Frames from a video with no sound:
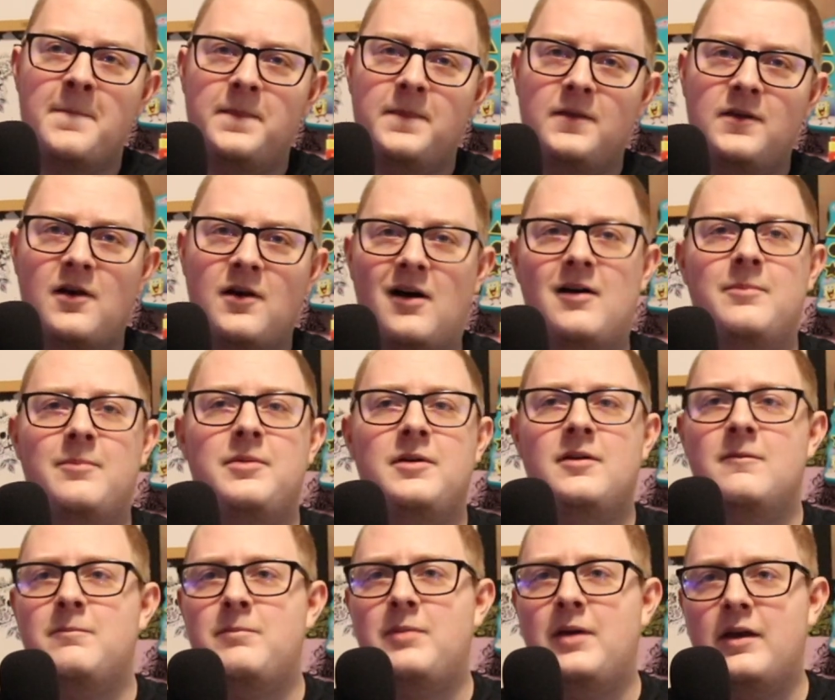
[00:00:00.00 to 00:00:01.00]
copy
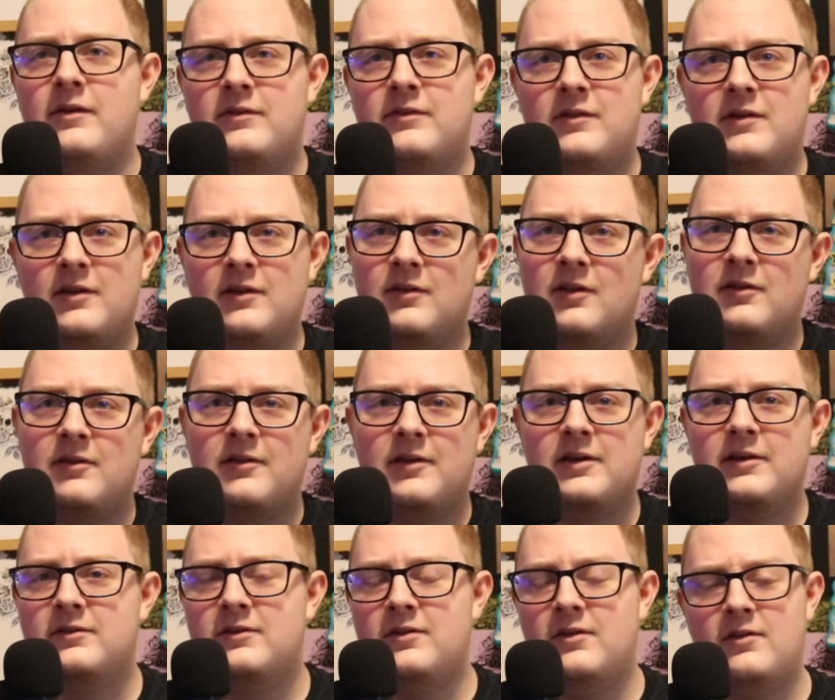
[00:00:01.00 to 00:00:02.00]
and pasting the link
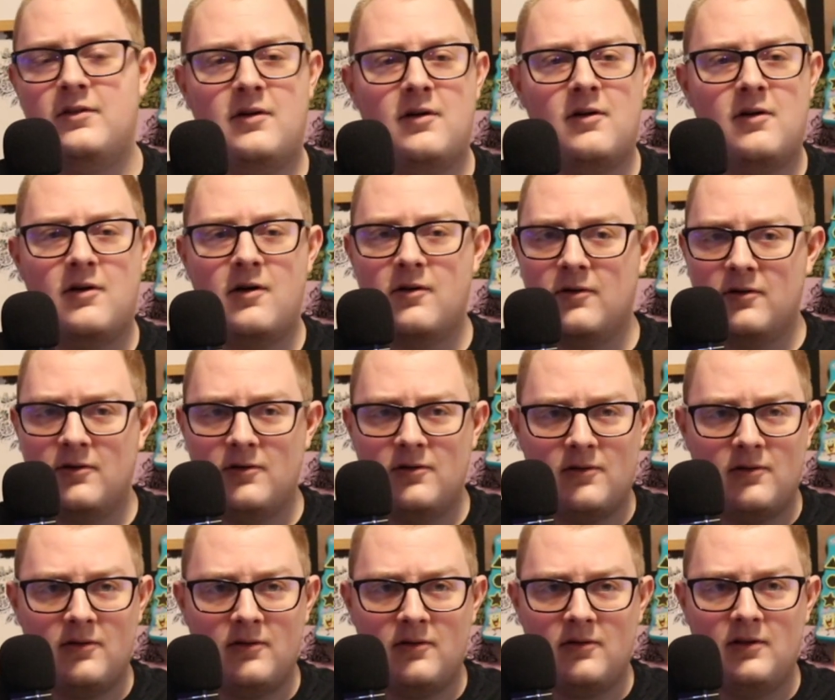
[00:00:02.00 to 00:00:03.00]
to the
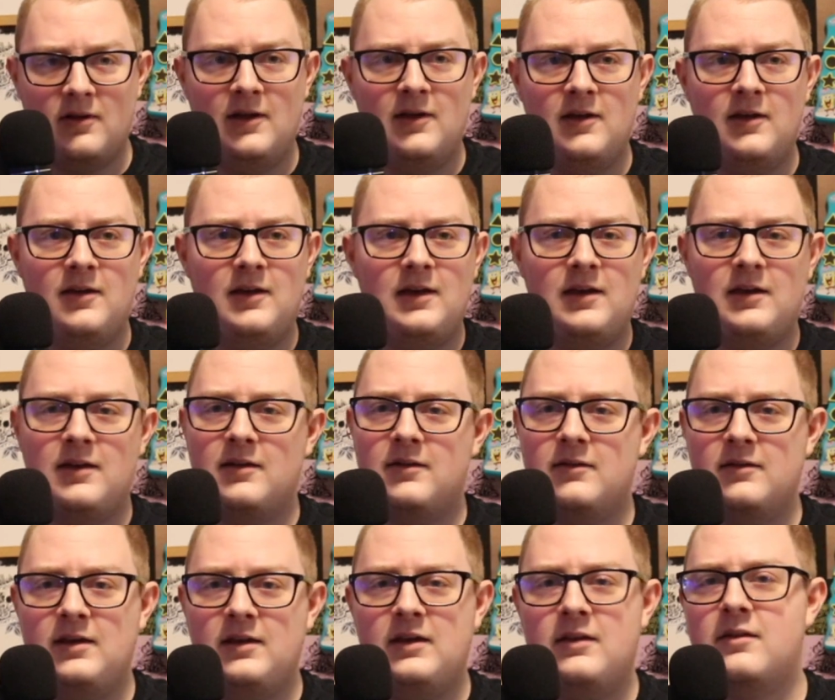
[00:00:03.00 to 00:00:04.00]
article in
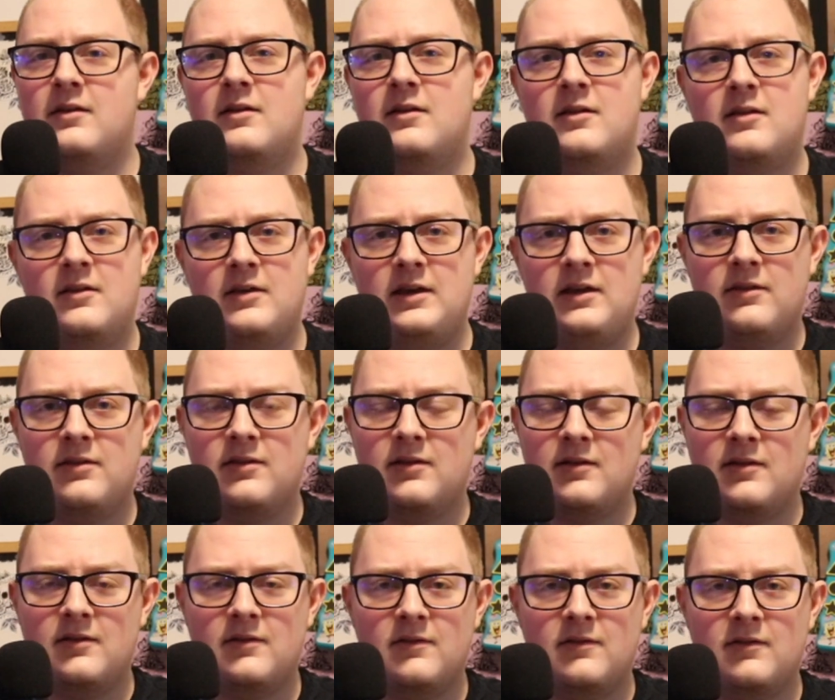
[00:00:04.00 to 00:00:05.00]

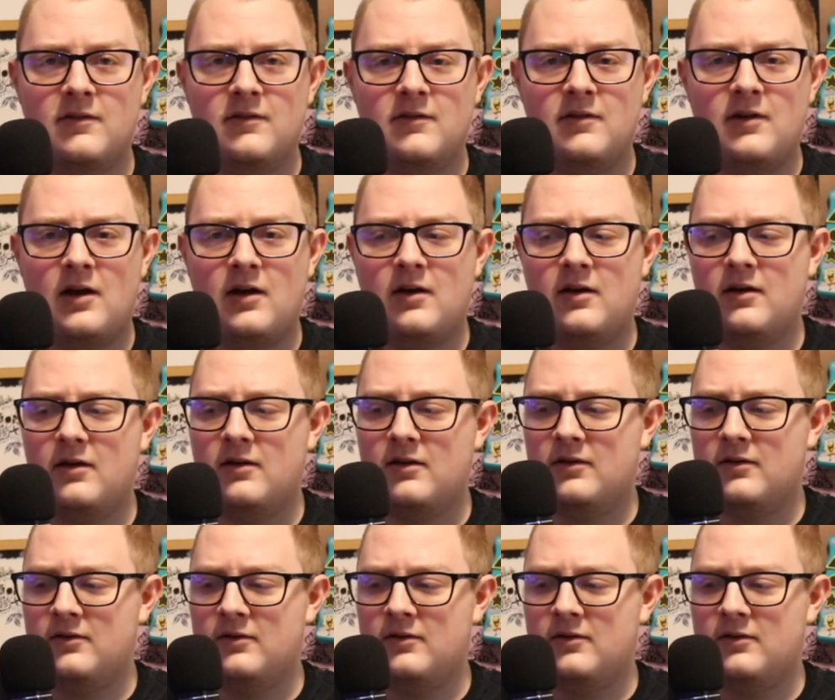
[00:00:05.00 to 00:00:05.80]
Ethan's uh